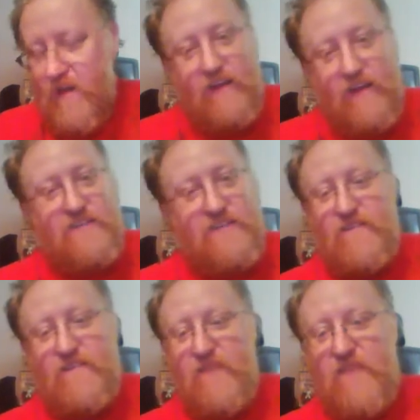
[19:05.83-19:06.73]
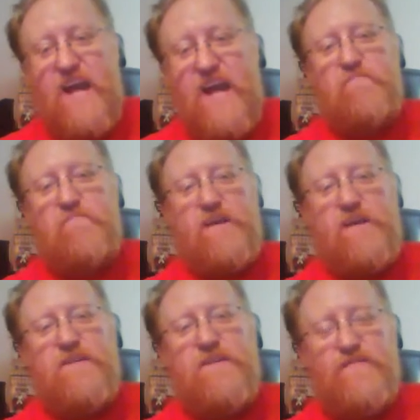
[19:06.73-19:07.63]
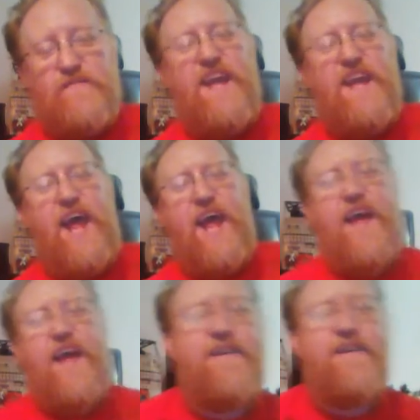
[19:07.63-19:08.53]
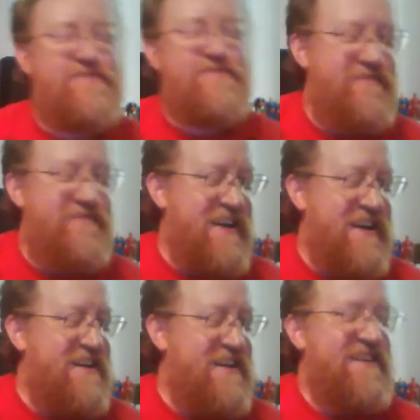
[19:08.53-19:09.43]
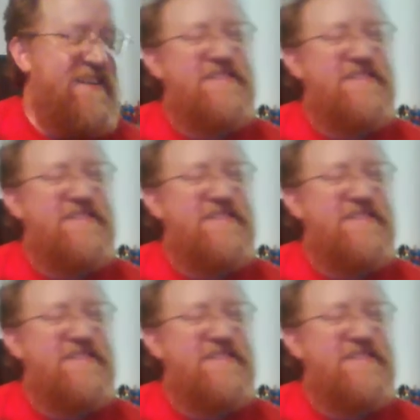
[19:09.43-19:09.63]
And like I said, I've got to make amends for extra day.